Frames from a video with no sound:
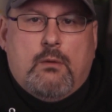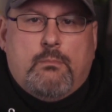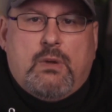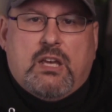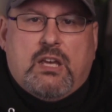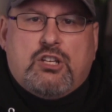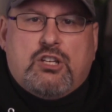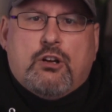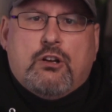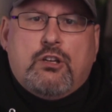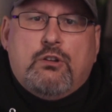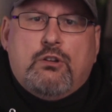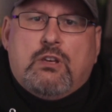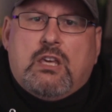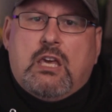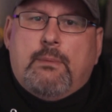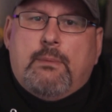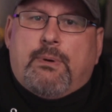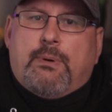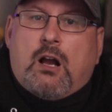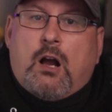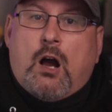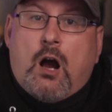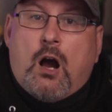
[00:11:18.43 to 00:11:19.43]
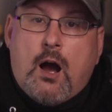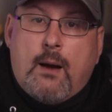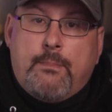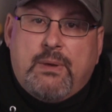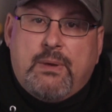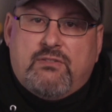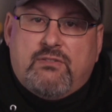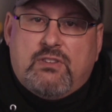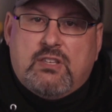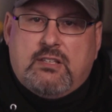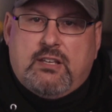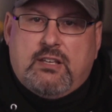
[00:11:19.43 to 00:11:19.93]
Make sure you keep a
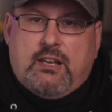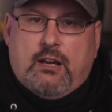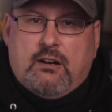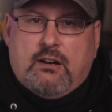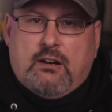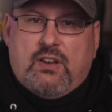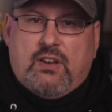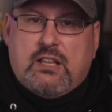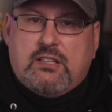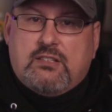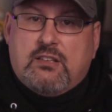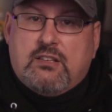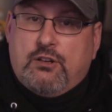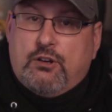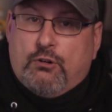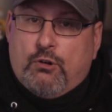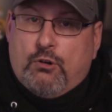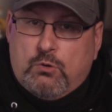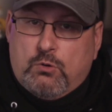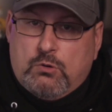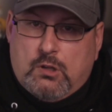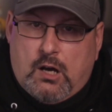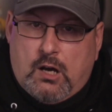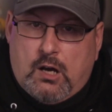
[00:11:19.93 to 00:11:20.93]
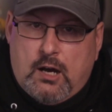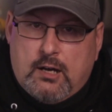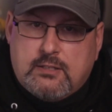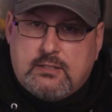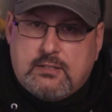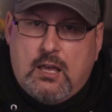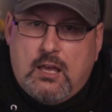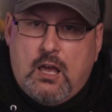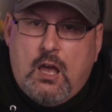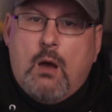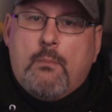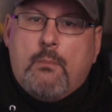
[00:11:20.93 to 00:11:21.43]
copy of the security events in your own
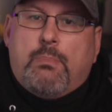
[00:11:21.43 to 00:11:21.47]
logs,